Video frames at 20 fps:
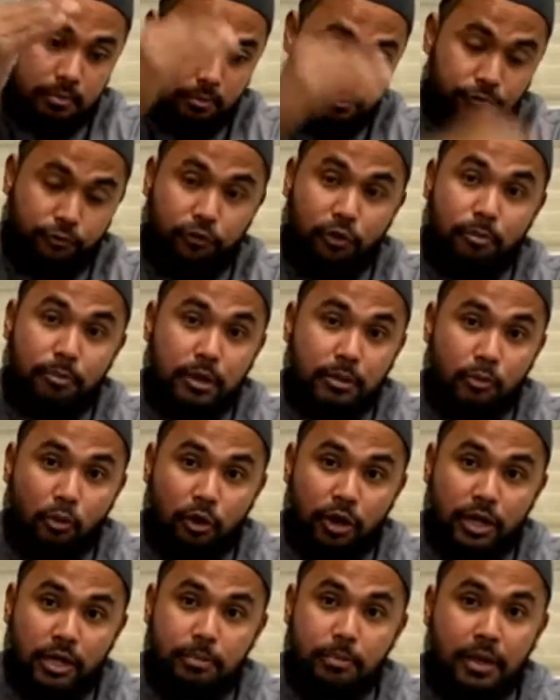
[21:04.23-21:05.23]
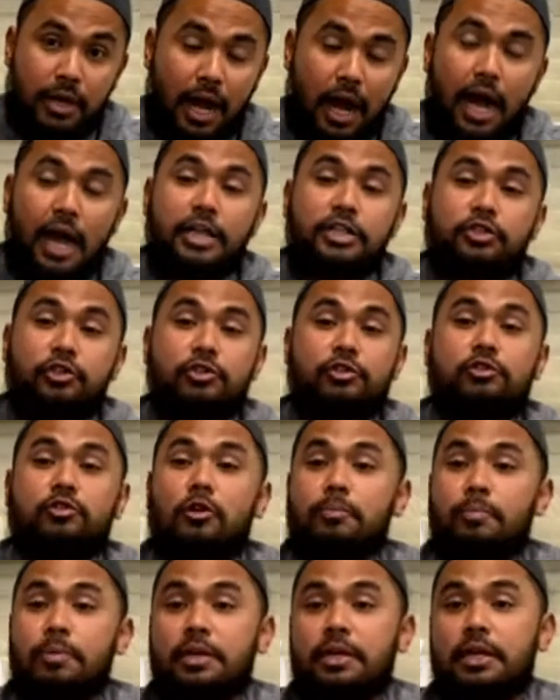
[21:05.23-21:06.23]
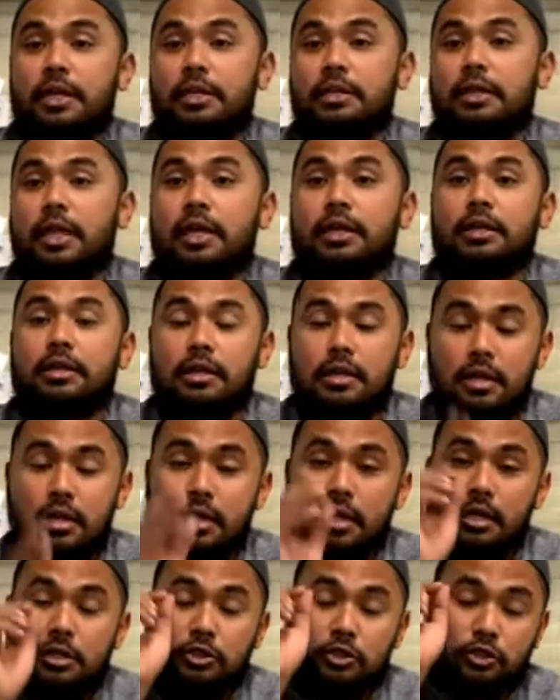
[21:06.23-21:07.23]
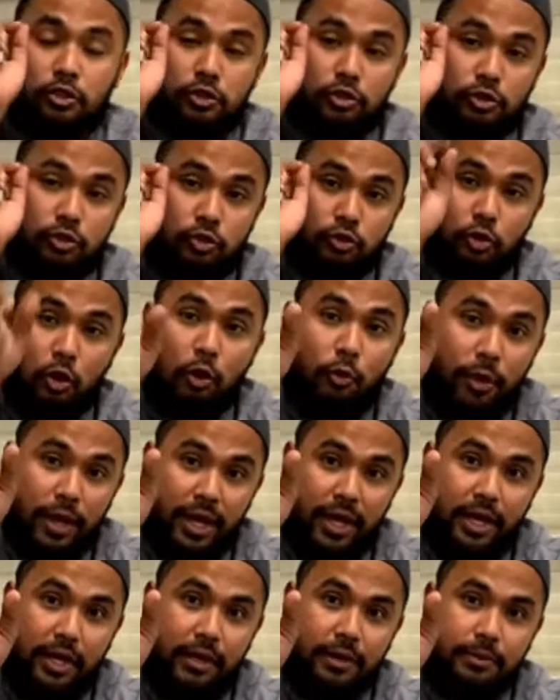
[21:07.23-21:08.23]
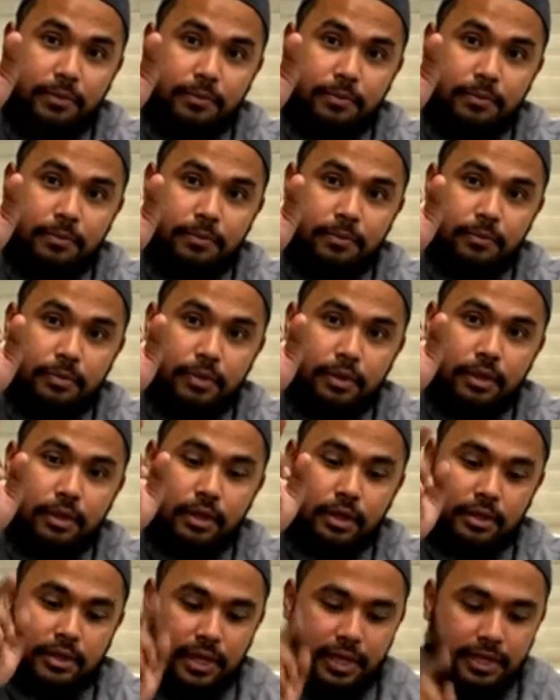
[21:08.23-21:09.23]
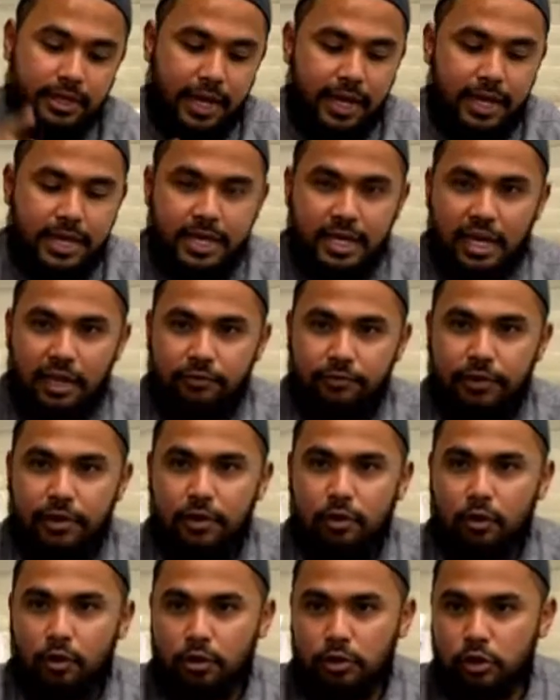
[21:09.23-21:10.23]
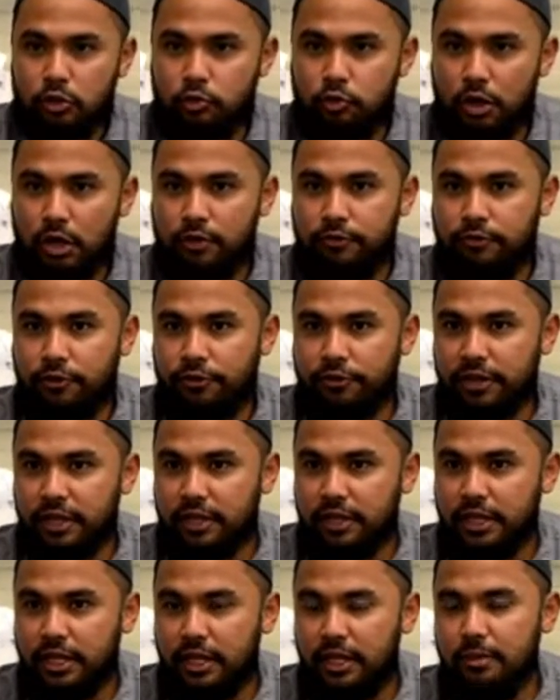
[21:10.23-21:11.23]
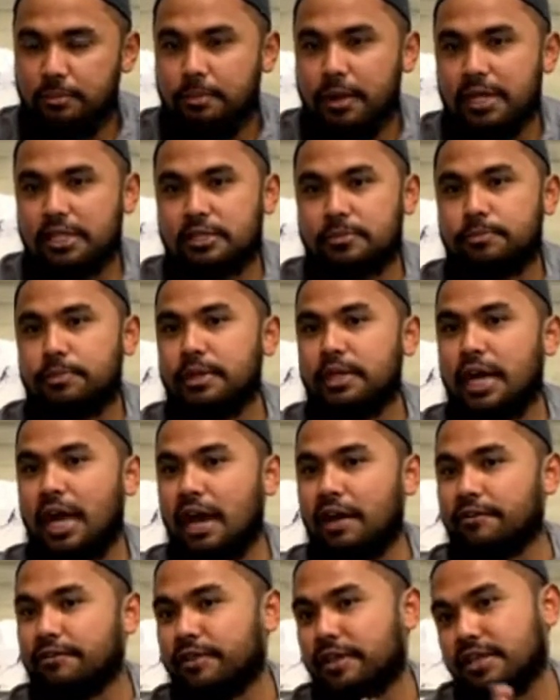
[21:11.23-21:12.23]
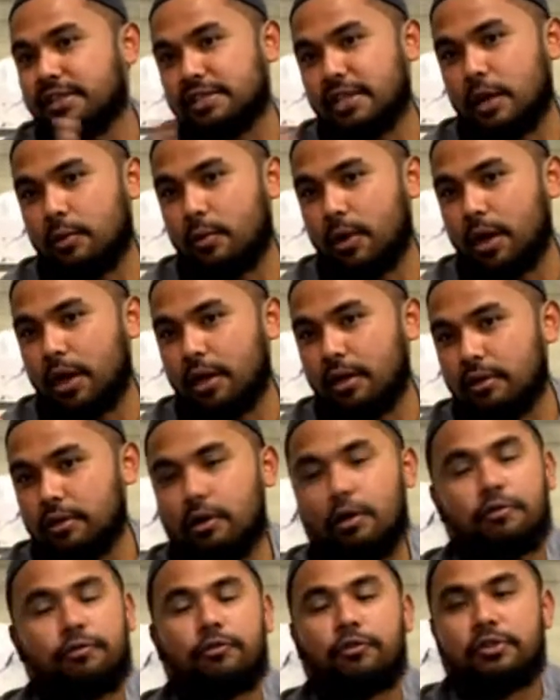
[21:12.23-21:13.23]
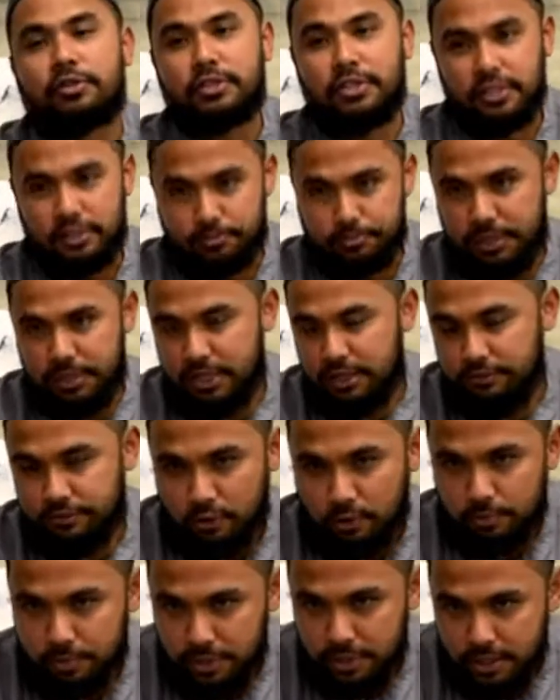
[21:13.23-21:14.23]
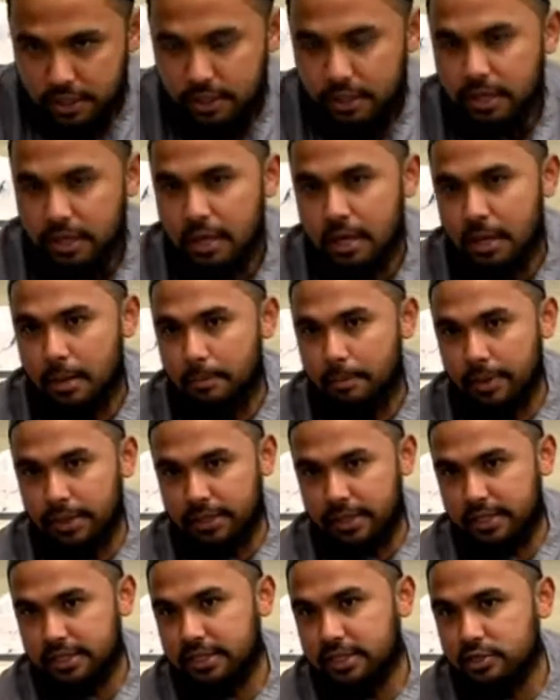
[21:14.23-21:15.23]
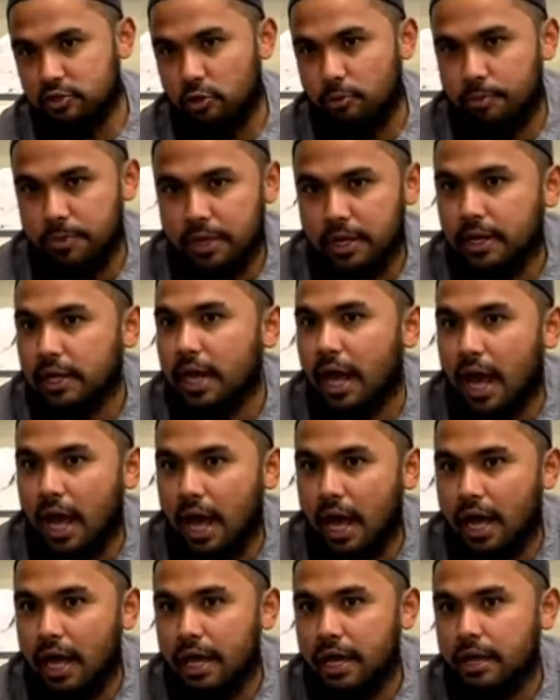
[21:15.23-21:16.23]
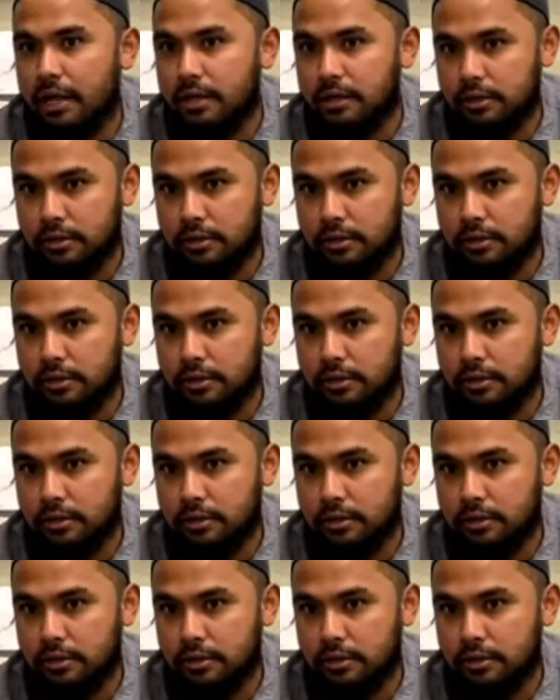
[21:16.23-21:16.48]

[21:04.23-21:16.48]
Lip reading: from the morning, but I choose the opinion that throwing the day 11 or 12 or 13 must be after Zawal. Of course, this be different opinion, but this is the opinion that I